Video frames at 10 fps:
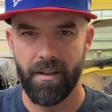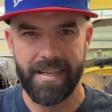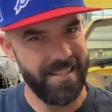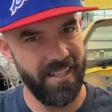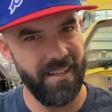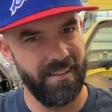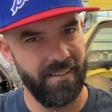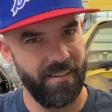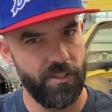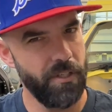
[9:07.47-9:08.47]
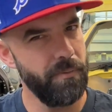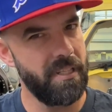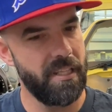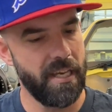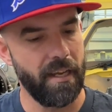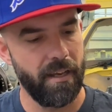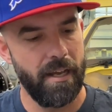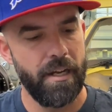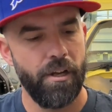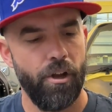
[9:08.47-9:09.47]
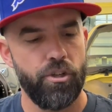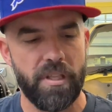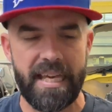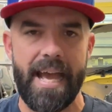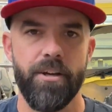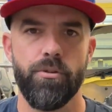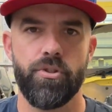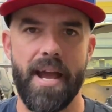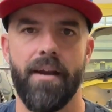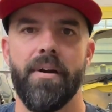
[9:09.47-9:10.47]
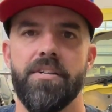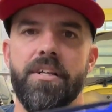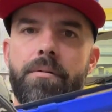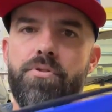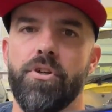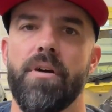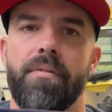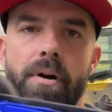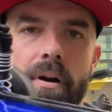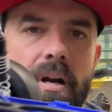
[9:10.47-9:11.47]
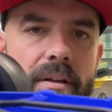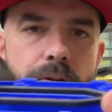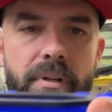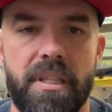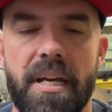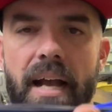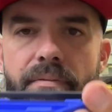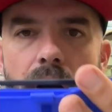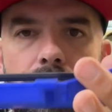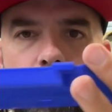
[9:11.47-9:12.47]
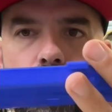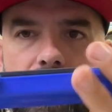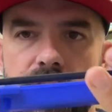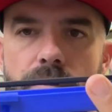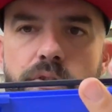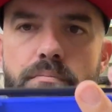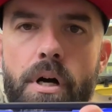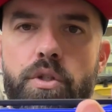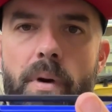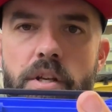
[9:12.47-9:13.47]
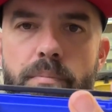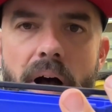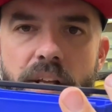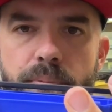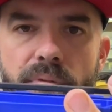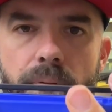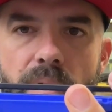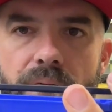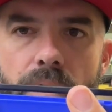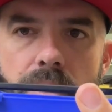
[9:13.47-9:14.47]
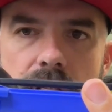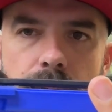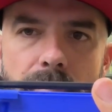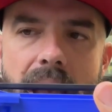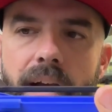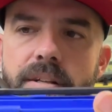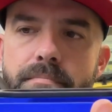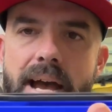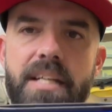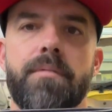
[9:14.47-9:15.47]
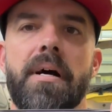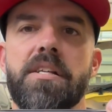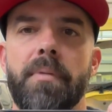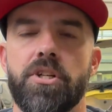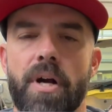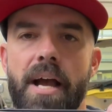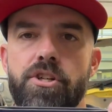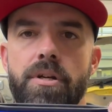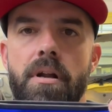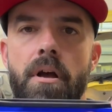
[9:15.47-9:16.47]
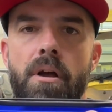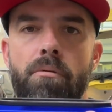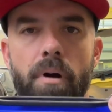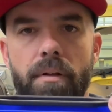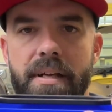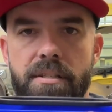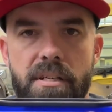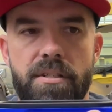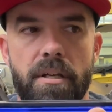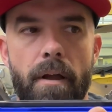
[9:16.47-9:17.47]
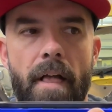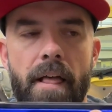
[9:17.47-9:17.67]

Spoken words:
Is it? So you would think. To the casual drag racing observer, you would think if I want to transfer as much weight as possible from the front to the back to maximize my traction, well, that's easy.